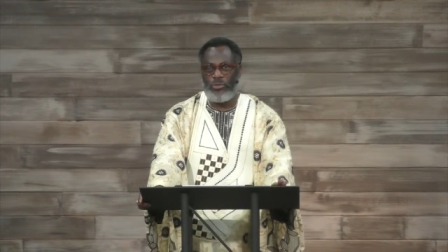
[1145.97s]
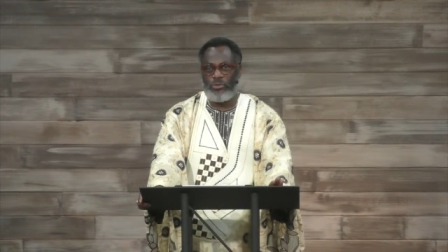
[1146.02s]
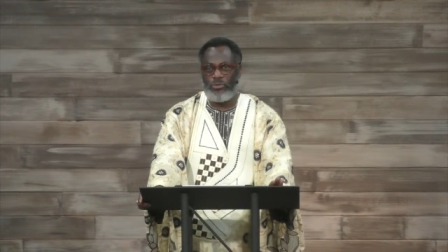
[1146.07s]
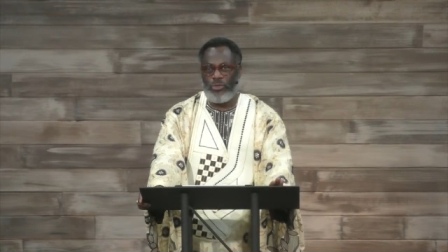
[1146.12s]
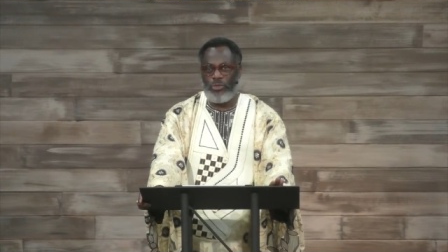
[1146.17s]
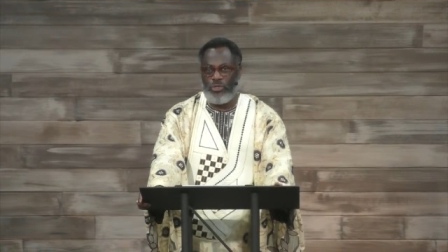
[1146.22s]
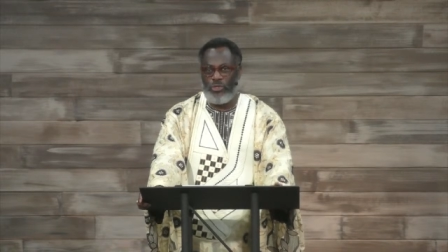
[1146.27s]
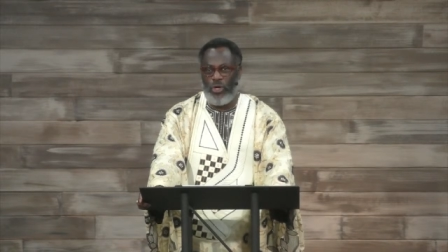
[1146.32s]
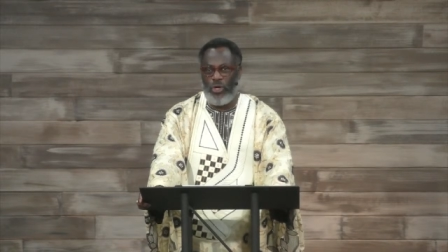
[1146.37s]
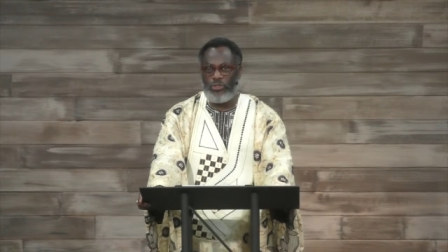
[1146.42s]

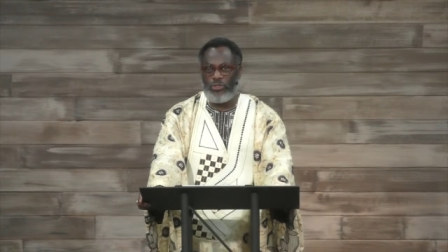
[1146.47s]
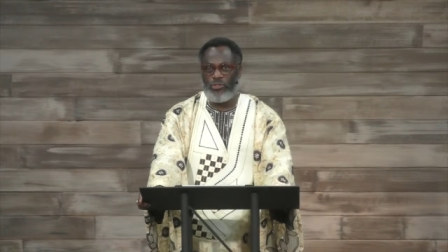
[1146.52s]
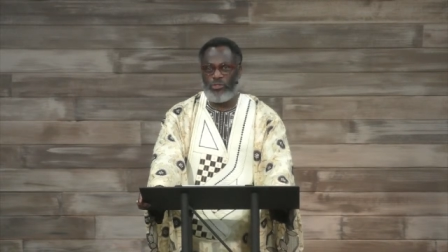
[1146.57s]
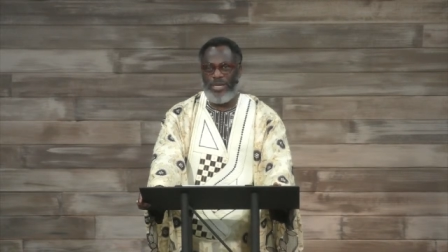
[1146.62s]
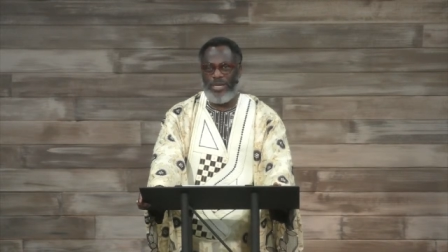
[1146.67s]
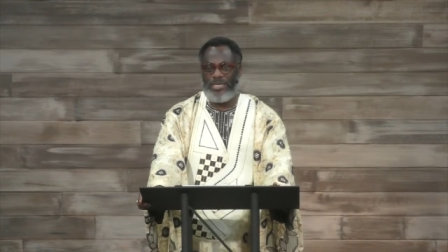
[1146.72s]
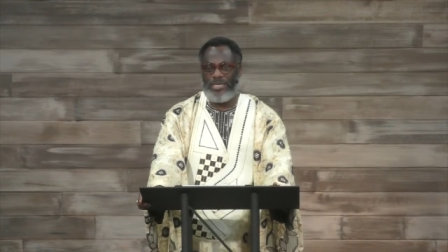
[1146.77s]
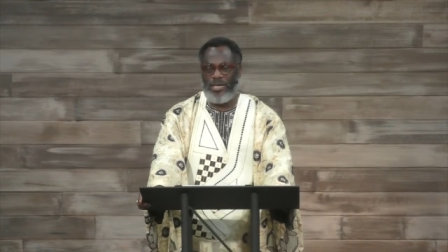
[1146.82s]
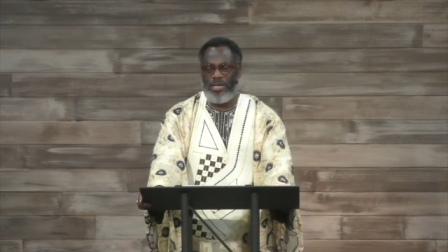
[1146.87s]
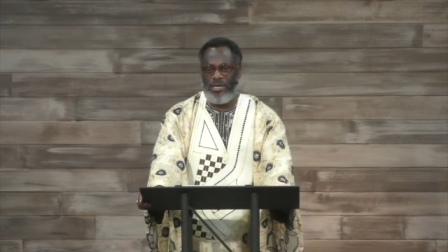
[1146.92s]
to go to
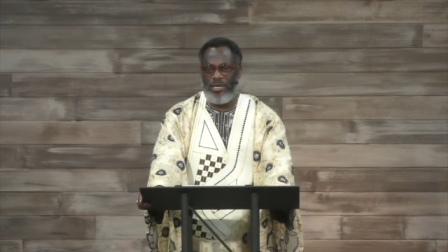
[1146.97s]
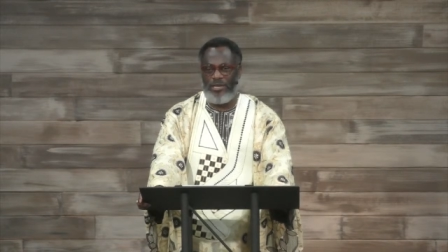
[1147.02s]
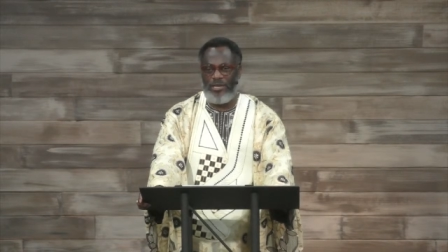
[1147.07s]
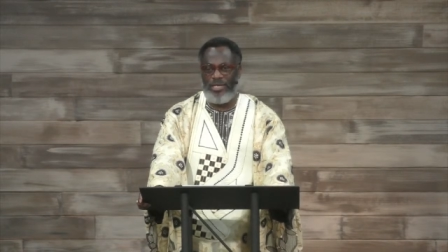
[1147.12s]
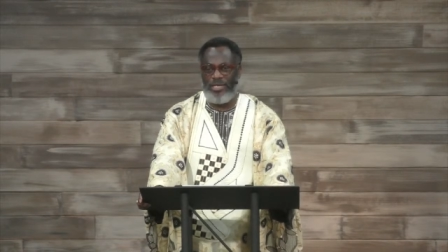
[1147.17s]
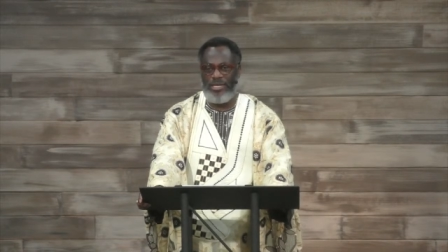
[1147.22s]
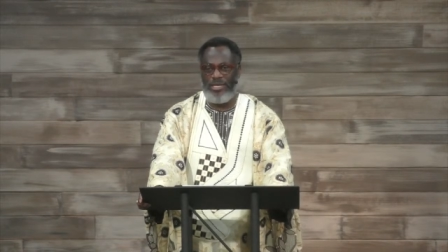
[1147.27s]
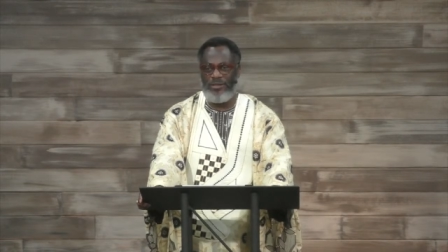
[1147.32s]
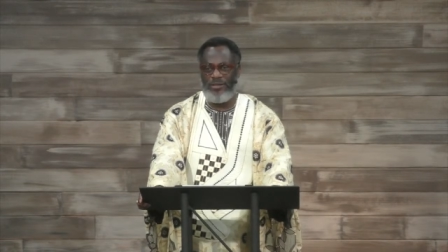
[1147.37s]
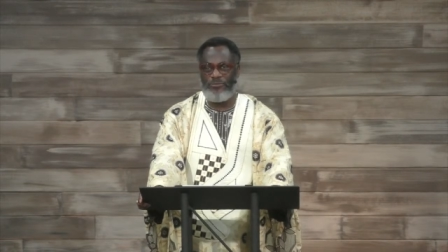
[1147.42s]
a
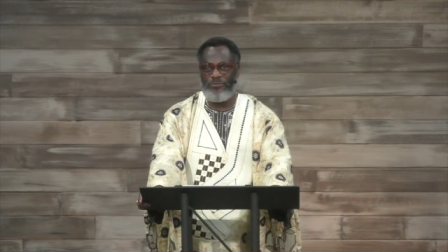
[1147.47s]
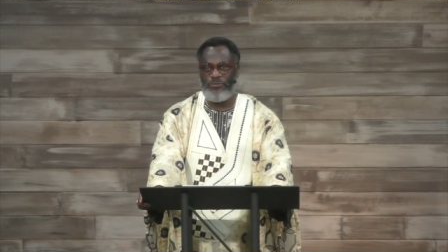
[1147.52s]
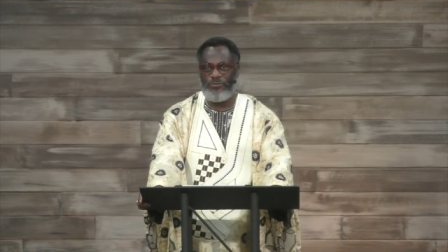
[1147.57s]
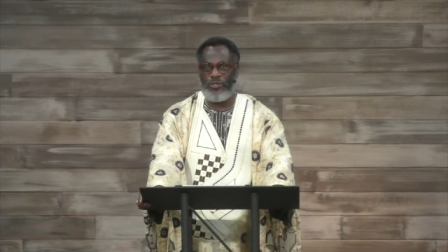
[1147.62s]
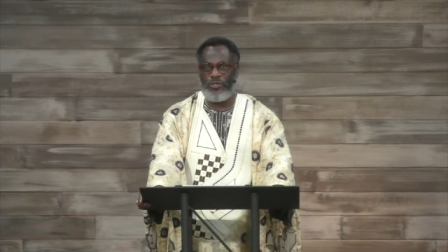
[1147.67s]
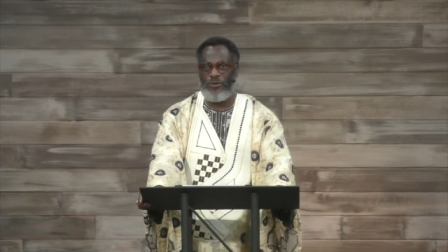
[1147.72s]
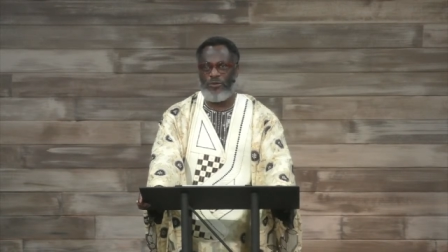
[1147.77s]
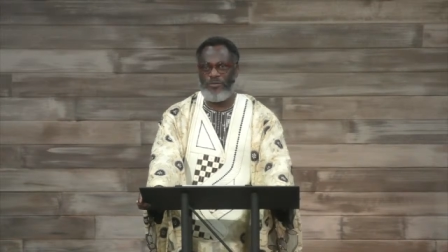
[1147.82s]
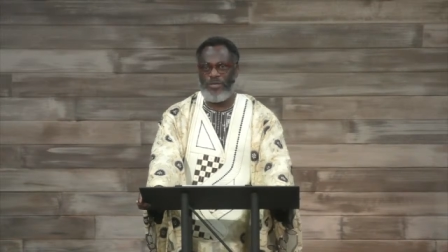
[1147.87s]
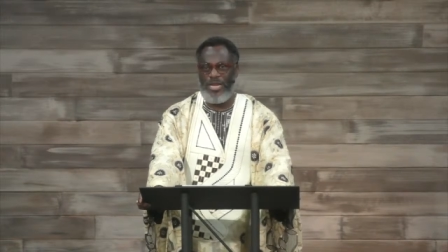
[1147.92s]
colony
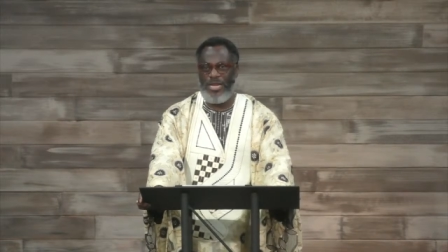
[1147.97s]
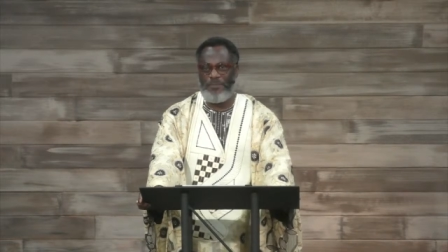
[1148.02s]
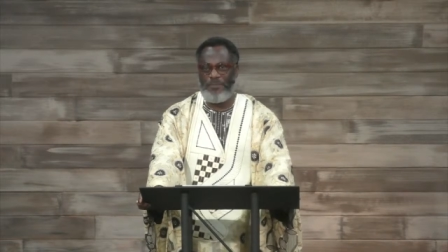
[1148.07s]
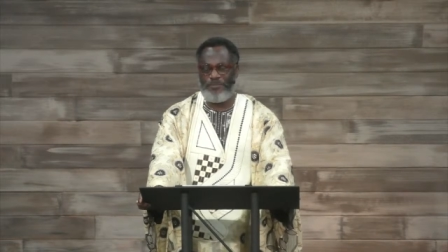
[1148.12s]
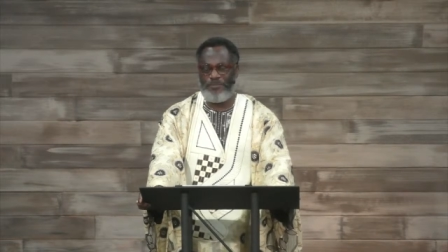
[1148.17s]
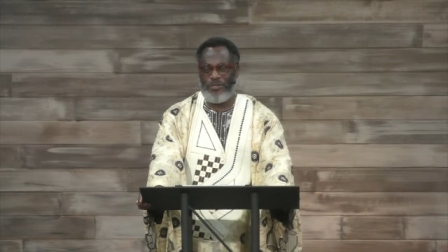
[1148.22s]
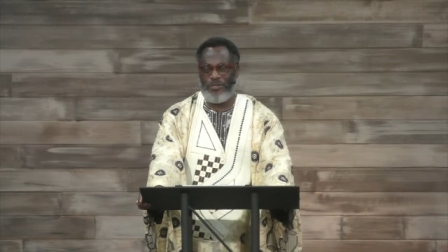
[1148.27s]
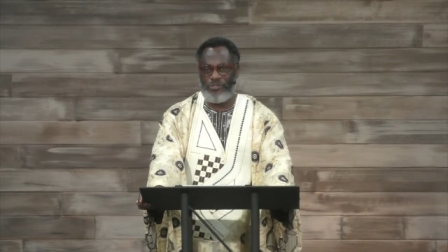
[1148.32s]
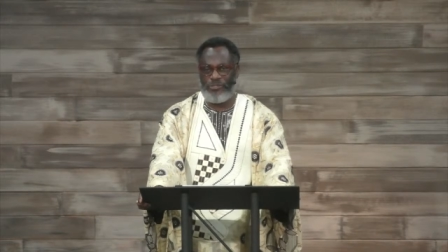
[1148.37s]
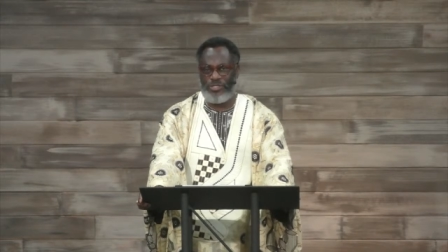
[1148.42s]
full of
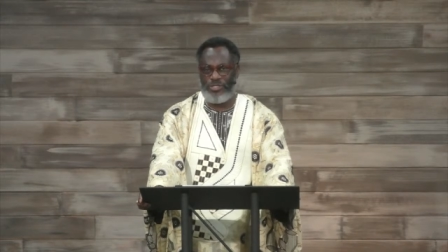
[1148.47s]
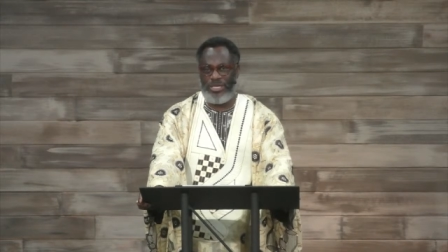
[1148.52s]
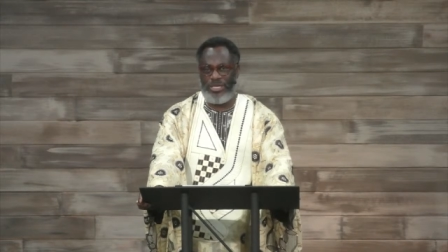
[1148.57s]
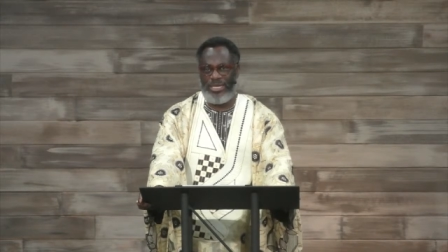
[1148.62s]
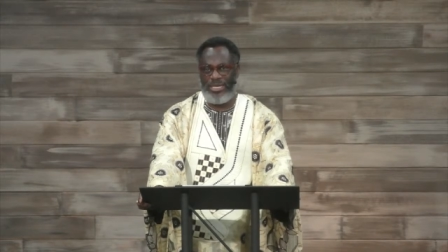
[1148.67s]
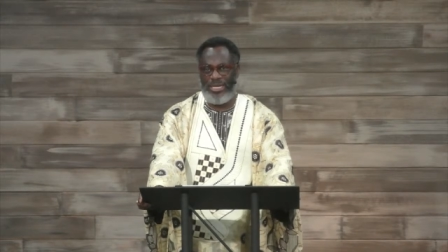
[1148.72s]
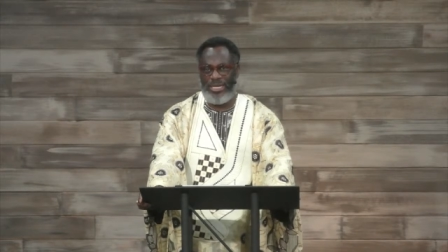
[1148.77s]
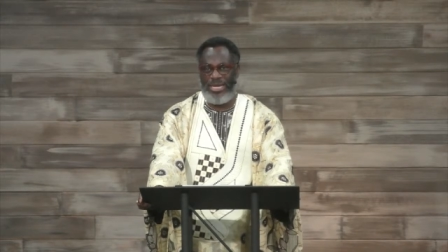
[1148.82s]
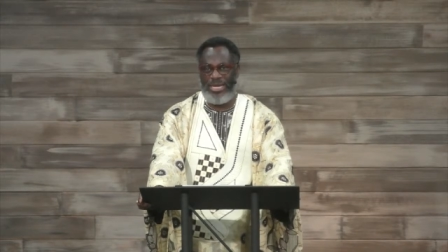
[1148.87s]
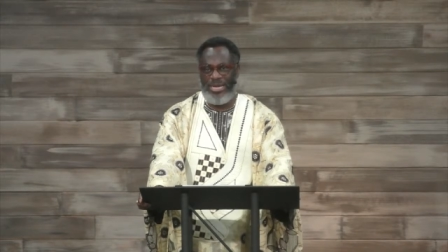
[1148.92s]
leprosy
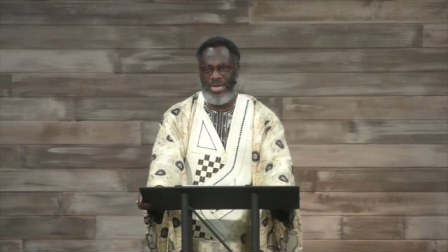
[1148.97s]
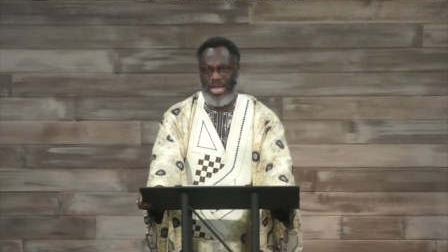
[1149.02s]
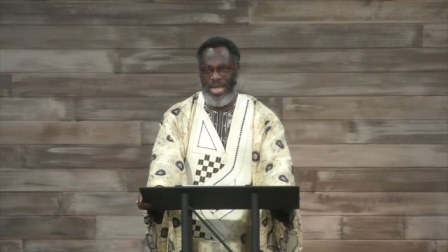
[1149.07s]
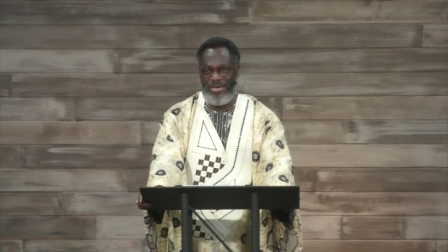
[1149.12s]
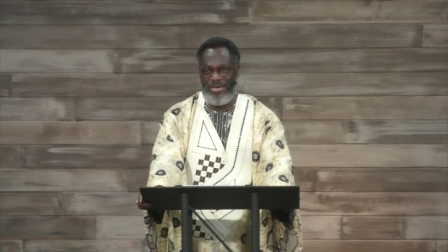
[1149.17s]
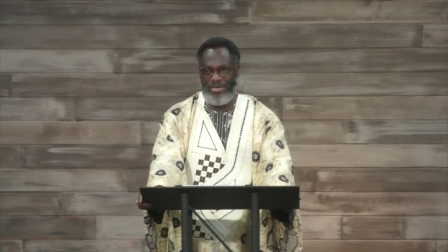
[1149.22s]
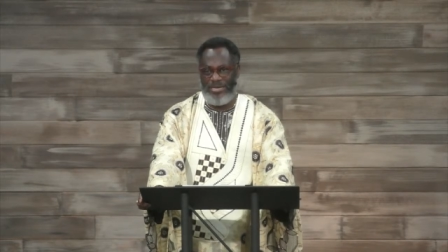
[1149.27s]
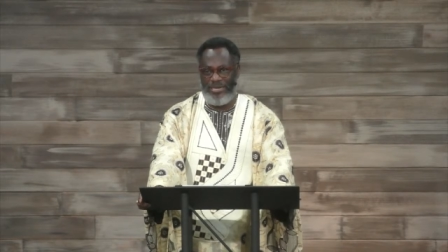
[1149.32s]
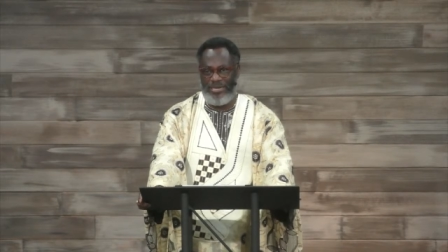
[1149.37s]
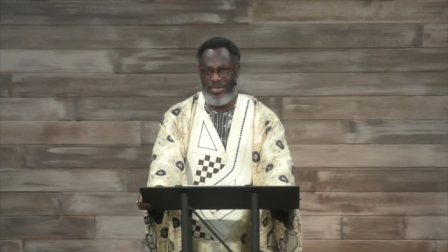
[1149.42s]
in
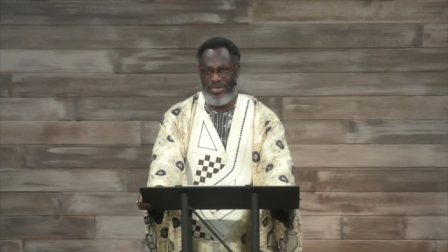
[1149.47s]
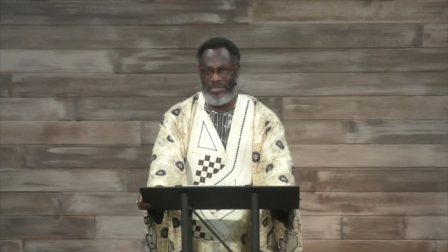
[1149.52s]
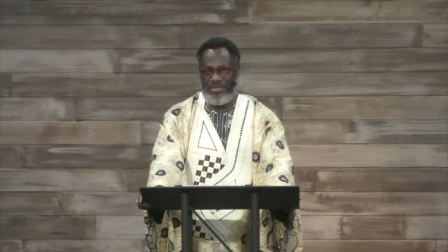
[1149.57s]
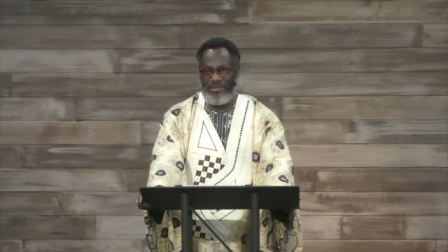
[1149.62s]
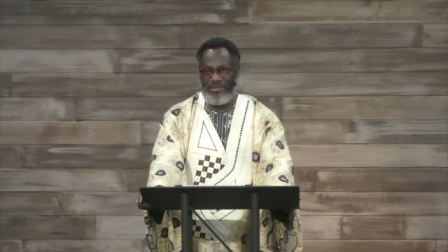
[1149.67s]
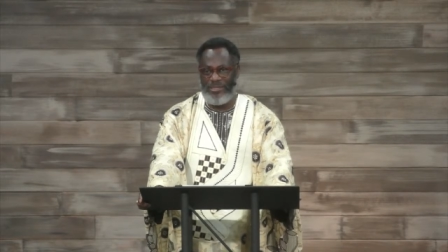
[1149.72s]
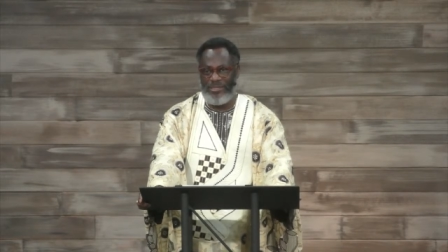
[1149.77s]
India